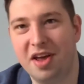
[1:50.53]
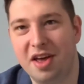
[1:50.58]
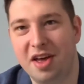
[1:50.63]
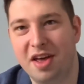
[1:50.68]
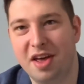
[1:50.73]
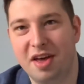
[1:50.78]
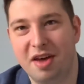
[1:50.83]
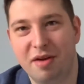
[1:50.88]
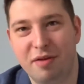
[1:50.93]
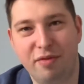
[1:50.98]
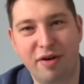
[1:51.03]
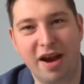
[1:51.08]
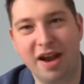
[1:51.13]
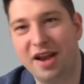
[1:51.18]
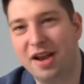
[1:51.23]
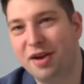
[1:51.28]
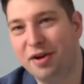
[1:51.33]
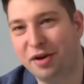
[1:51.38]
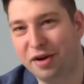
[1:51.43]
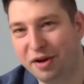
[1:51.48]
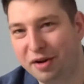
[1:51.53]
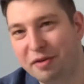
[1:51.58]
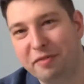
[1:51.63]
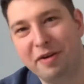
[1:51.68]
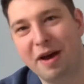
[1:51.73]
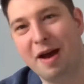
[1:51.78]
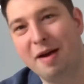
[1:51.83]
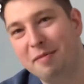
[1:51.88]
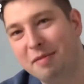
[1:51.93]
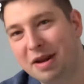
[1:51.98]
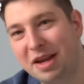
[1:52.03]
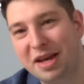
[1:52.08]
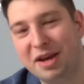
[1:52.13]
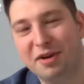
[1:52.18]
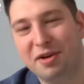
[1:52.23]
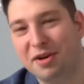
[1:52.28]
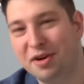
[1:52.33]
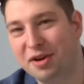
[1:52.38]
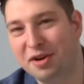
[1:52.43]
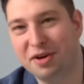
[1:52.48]
friend or your family
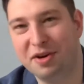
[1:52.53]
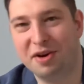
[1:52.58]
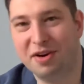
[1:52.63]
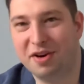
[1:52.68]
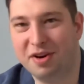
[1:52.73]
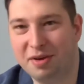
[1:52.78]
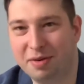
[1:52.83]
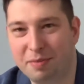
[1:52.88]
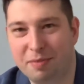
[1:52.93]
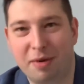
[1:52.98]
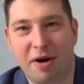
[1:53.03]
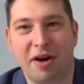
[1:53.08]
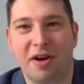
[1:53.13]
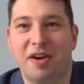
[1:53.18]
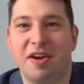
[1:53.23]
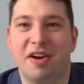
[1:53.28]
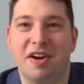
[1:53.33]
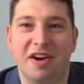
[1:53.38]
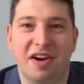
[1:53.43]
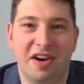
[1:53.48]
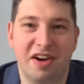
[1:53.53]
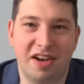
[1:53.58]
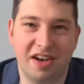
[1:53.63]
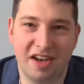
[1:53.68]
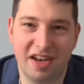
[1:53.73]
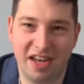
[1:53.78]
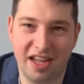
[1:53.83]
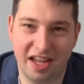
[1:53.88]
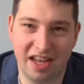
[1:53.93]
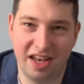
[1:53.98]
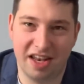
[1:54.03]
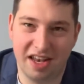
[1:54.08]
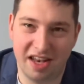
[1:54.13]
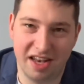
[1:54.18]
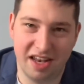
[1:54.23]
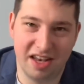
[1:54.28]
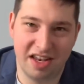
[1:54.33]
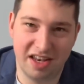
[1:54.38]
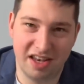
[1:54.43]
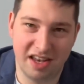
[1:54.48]
or your partner in
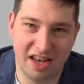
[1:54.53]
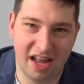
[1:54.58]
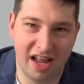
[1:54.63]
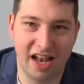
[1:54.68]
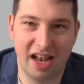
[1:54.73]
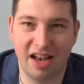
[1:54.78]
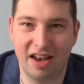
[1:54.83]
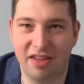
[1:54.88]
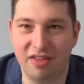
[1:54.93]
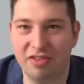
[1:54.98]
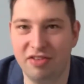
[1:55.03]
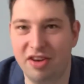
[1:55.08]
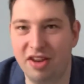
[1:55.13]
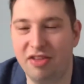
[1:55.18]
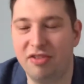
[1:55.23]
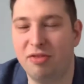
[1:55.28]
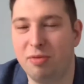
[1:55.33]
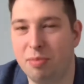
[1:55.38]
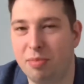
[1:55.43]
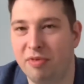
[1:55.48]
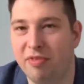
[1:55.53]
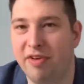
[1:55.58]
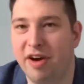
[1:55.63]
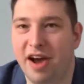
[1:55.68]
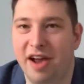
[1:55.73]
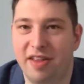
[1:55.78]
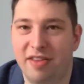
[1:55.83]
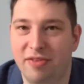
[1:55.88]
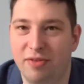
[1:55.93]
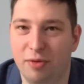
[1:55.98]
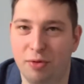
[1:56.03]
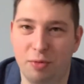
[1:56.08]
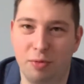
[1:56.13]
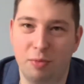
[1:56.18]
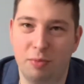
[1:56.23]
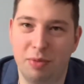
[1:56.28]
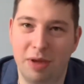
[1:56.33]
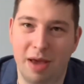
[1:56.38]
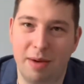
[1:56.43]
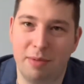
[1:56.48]
Netherlands needs to provide to
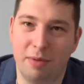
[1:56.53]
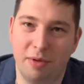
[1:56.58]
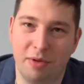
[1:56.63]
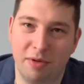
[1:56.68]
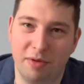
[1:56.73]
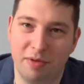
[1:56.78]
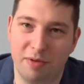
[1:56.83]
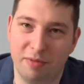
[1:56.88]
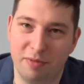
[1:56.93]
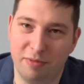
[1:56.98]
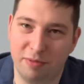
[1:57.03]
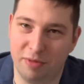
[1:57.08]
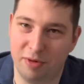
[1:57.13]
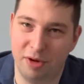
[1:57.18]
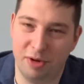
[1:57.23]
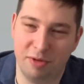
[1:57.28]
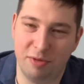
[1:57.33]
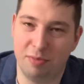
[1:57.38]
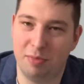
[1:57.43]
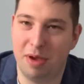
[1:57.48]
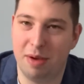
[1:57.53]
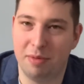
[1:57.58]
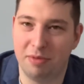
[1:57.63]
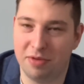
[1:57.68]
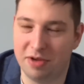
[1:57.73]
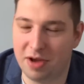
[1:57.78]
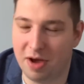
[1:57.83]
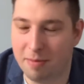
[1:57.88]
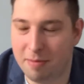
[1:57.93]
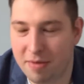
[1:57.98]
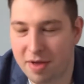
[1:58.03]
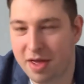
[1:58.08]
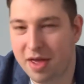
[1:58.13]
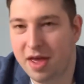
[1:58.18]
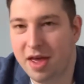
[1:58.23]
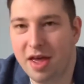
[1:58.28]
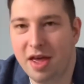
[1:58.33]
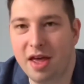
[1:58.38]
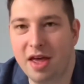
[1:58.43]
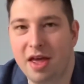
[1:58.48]
be able for you to be able to come.
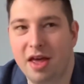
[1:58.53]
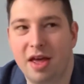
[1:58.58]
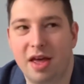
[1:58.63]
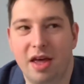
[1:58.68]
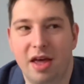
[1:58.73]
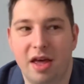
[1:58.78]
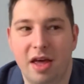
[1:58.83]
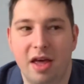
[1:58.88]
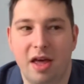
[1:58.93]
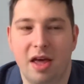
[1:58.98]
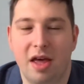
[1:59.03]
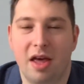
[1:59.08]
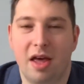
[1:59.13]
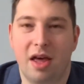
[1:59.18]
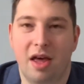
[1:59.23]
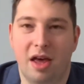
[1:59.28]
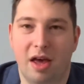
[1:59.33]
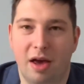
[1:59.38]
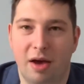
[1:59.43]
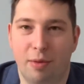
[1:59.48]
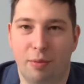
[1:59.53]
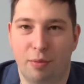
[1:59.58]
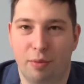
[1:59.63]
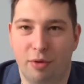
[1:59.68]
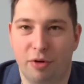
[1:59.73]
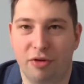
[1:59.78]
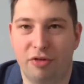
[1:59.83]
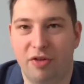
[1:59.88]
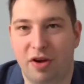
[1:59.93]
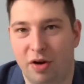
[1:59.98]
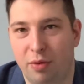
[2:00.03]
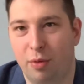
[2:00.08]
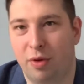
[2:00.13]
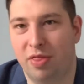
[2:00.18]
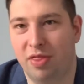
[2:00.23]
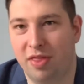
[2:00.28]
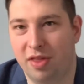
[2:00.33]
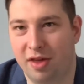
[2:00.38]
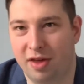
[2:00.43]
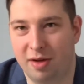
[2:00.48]
We'll start
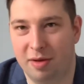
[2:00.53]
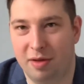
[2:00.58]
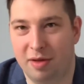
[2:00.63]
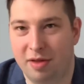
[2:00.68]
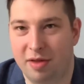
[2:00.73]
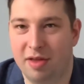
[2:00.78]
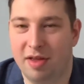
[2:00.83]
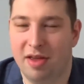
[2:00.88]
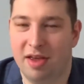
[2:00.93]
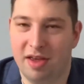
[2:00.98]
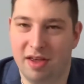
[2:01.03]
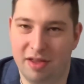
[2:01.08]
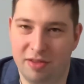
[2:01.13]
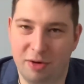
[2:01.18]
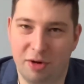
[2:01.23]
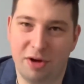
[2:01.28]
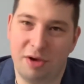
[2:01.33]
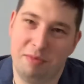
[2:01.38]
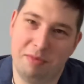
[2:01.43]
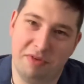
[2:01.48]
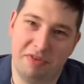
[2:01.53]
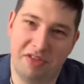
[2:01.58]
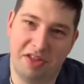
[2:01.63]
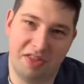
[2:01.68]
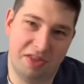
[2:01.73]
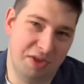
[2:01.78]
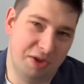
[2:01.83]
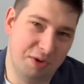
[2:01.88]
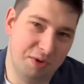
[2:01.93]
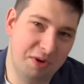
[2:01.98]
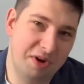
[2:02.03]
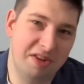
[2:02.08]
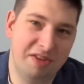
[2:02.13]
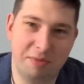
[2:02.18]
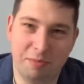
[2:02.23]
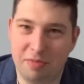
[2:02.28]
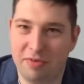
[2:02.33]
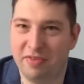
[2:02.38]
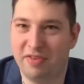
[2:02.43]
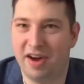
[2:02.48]
with the documents that you need to
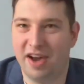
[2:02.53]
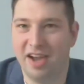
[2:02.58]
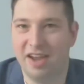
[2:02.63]
provide.